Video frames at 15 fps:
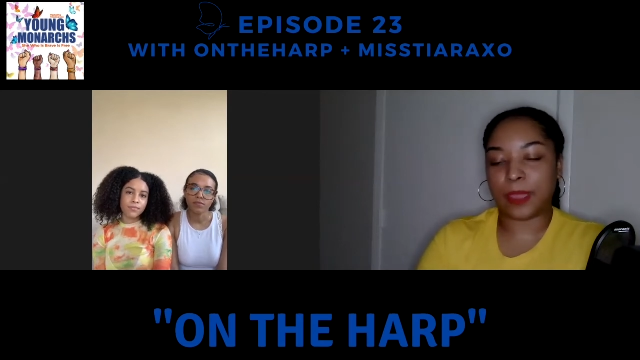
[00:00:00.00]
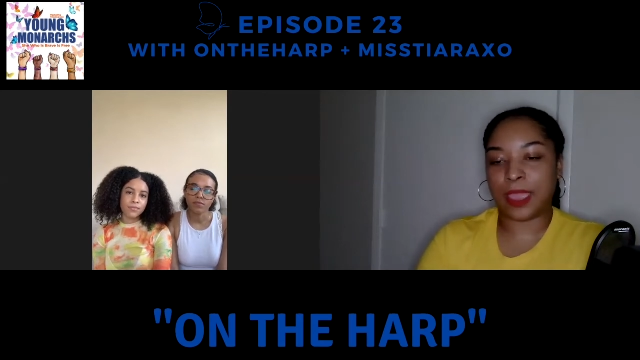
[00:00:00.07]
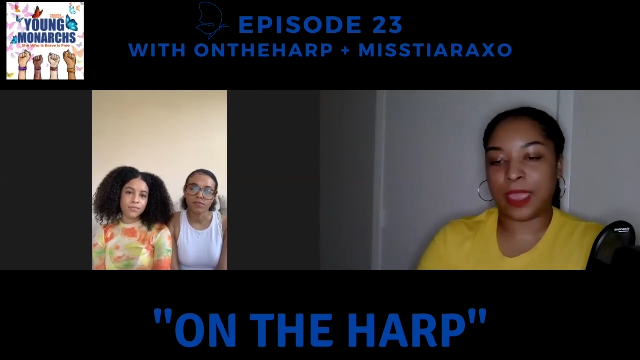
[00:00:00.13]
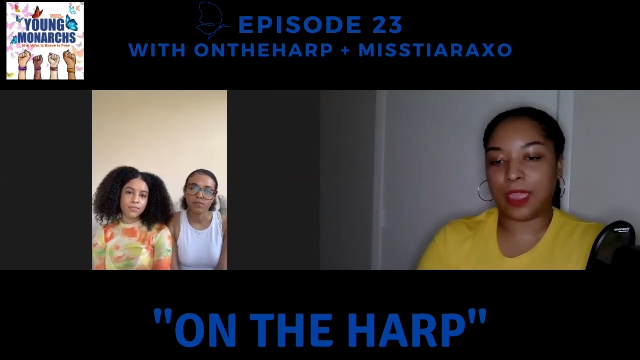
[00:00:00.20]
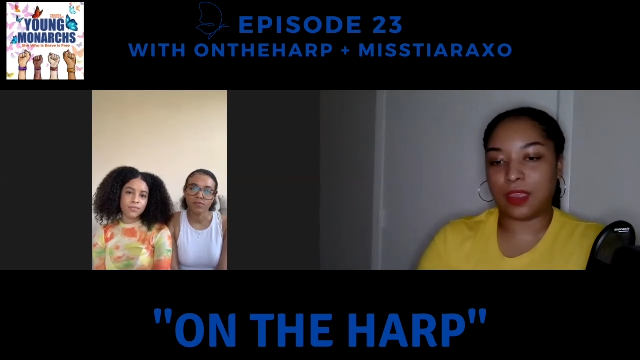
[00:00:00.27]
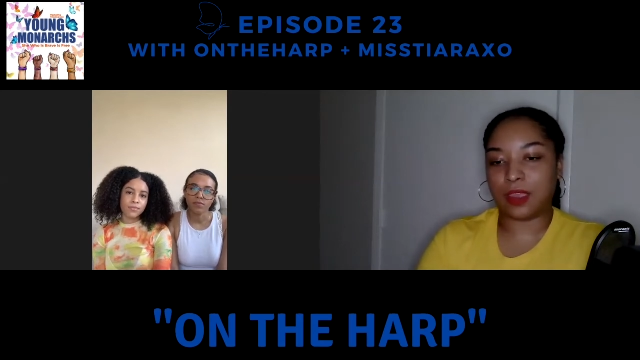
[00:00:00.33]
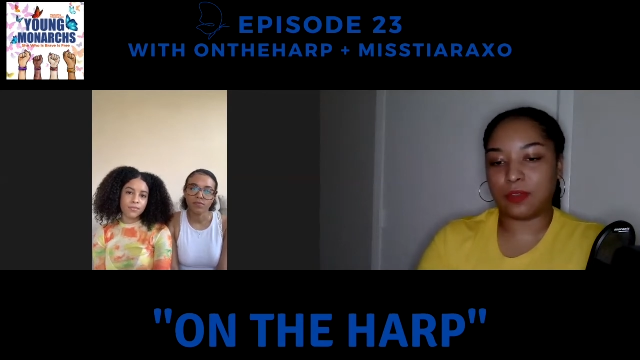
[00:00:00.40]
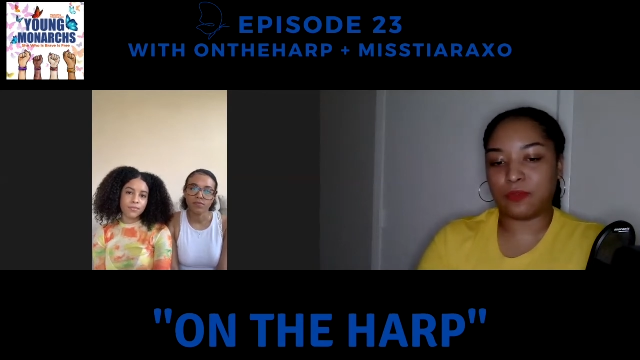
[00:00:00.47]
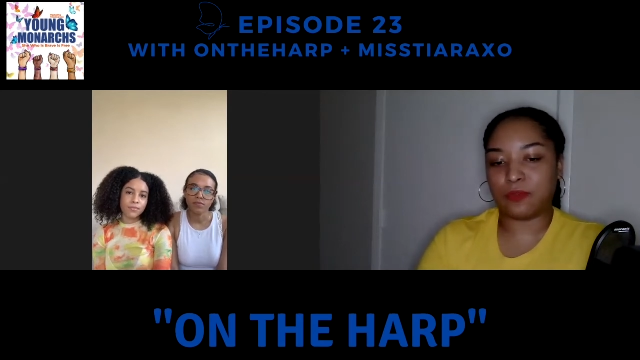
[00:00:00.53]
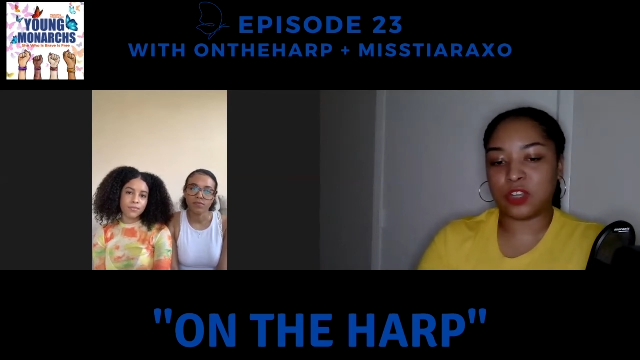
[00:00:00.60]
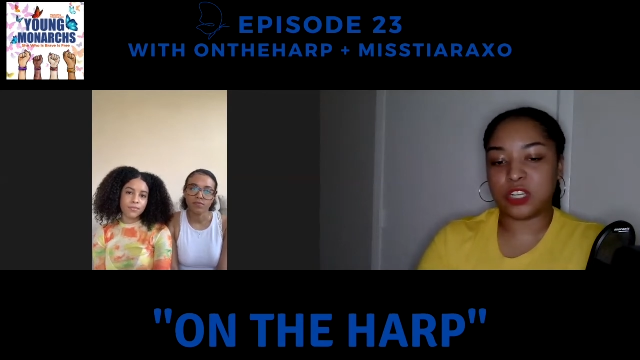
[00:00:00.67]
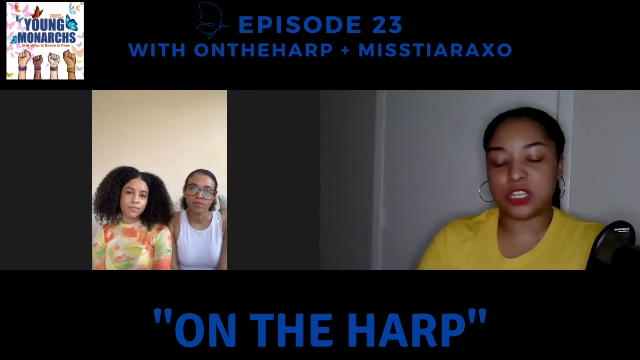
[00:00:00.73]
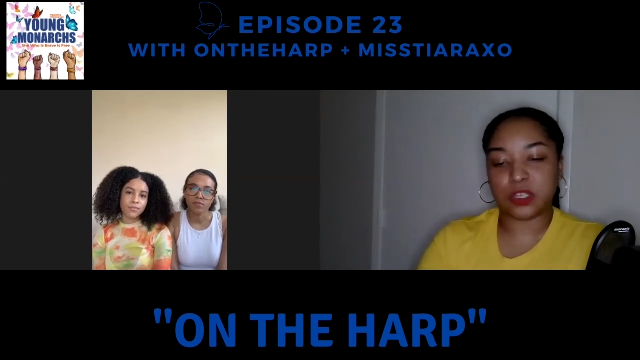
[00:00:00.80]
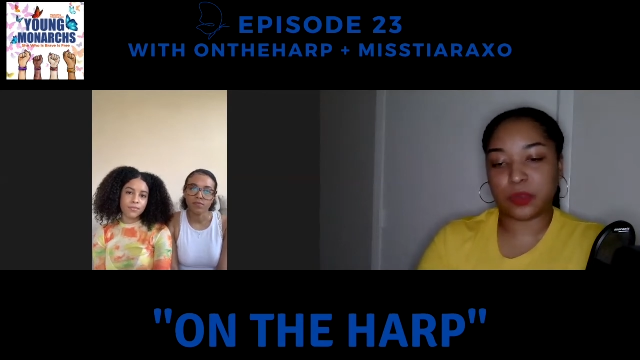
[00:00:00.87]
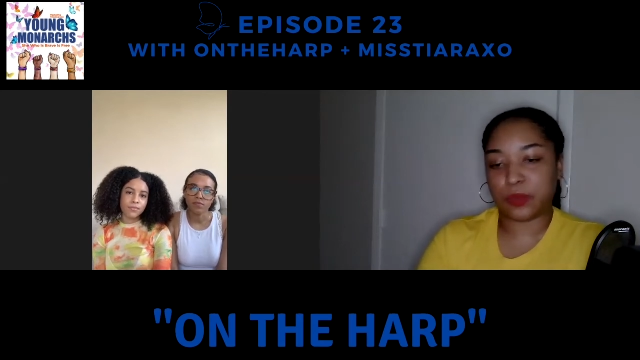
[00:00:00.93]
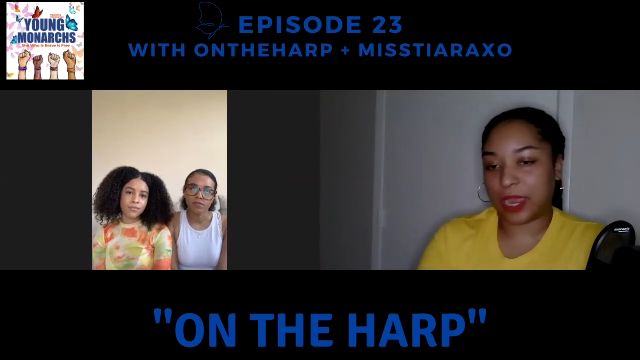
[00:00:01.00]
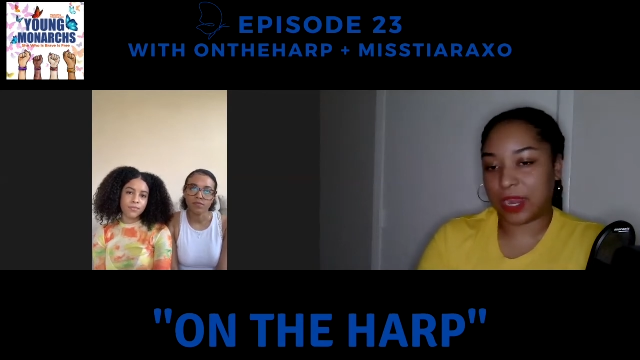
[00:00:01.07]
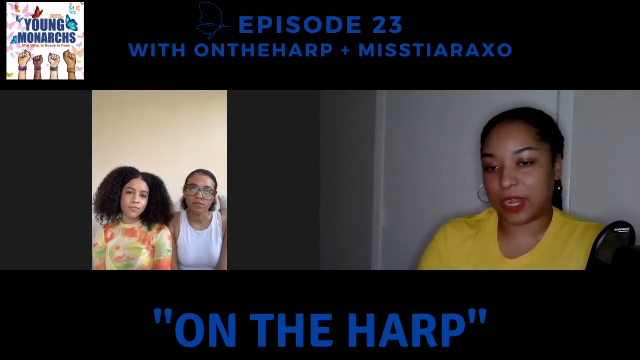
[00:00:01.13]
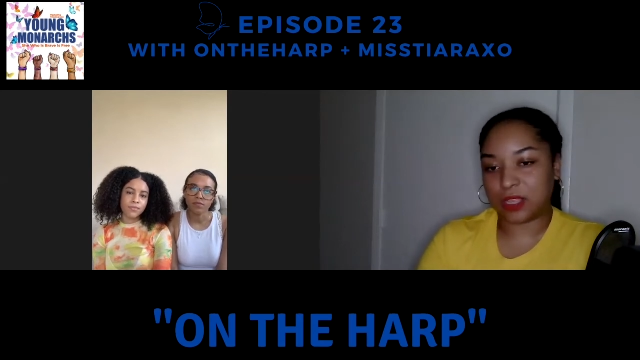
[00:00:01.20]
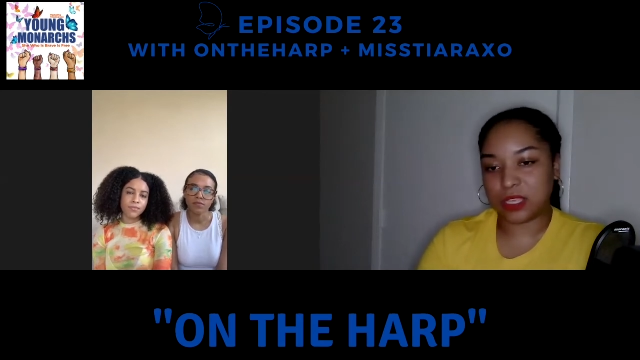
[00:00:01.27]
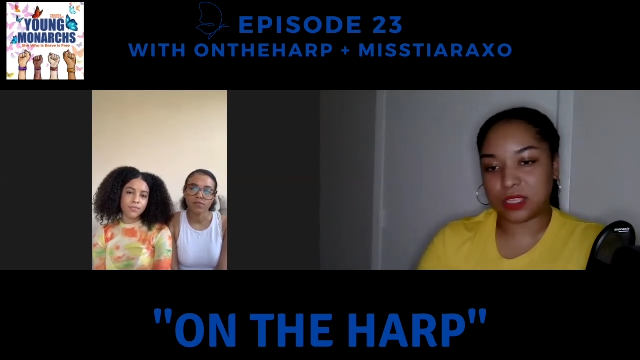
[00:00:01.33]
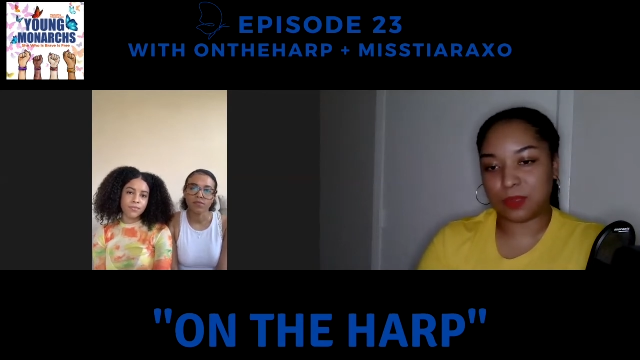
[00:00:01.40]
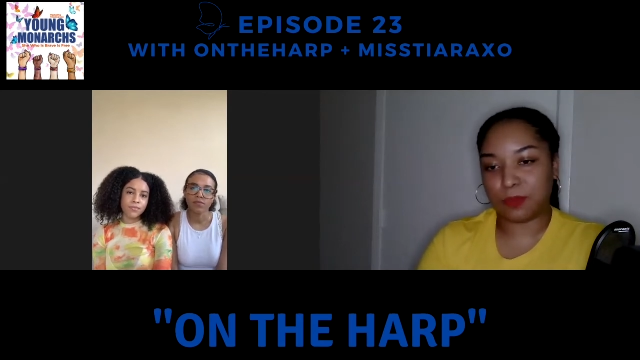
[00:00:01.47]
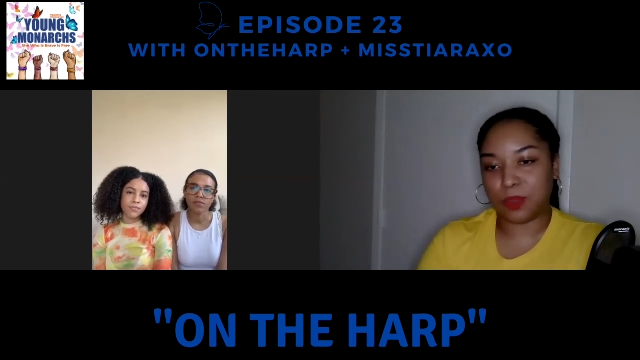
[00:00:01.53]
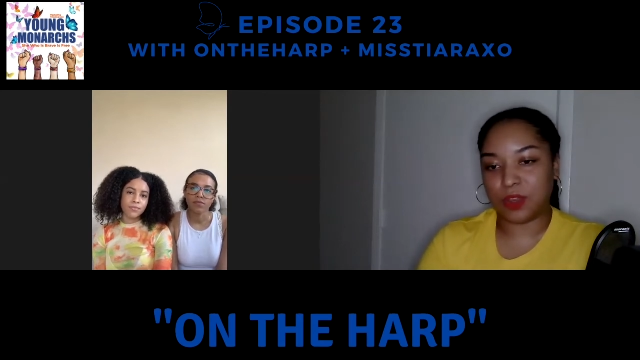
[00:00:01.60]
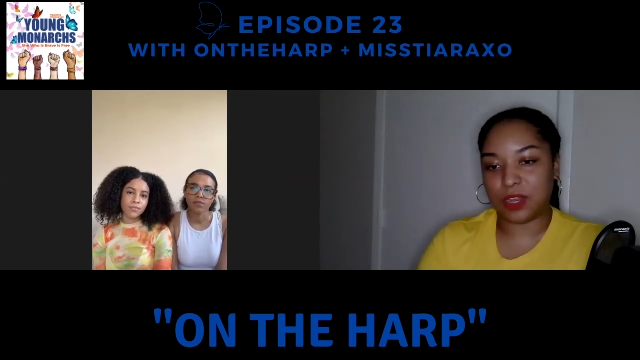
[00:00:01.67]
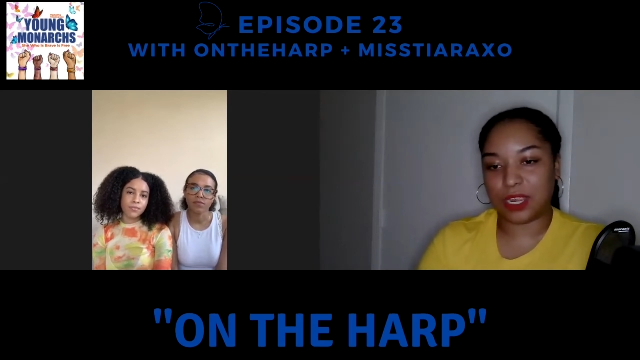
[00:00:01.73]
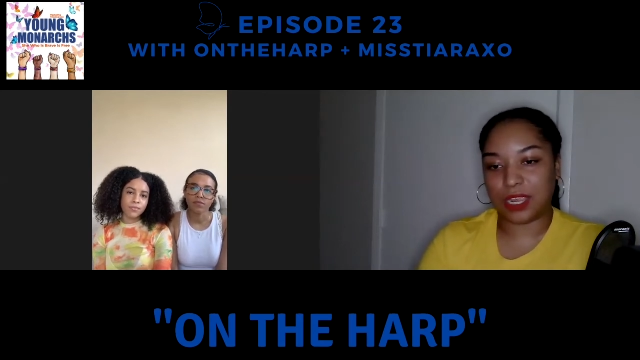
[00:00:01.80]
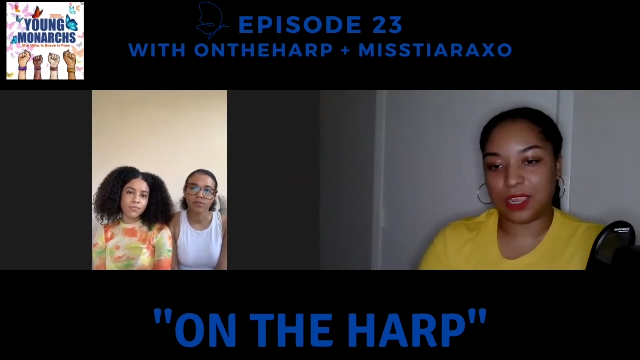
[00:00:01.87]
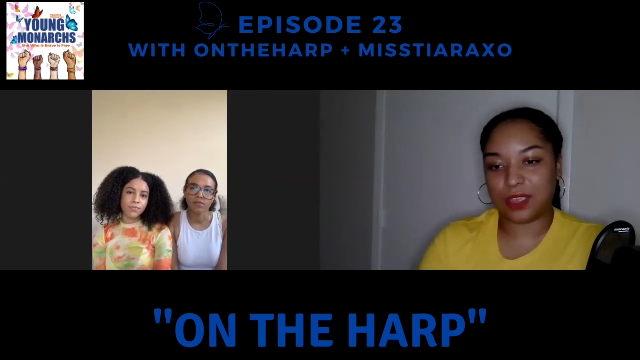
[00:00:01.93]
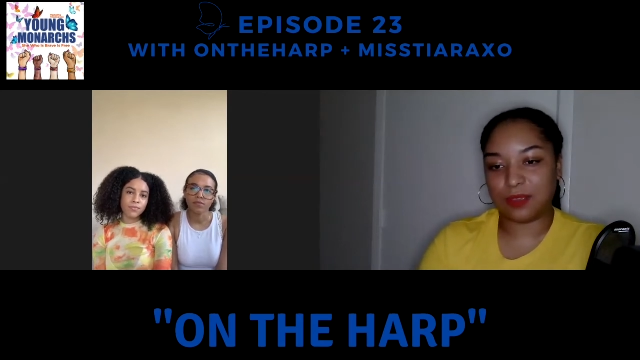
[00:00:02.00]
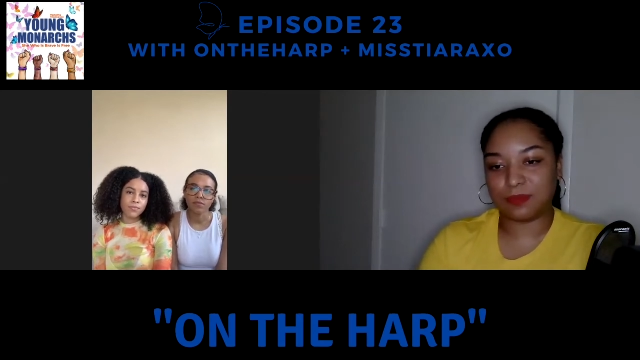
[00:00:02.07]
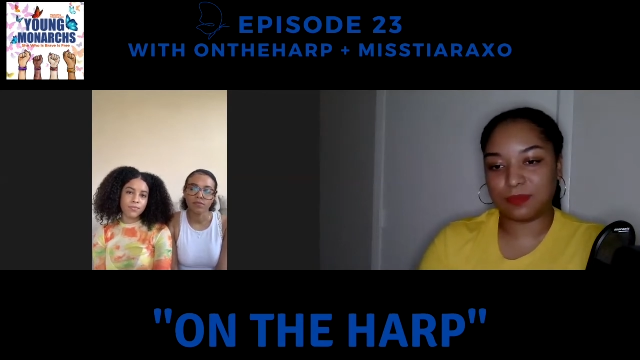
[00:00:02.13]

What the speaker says: and for just creating this community?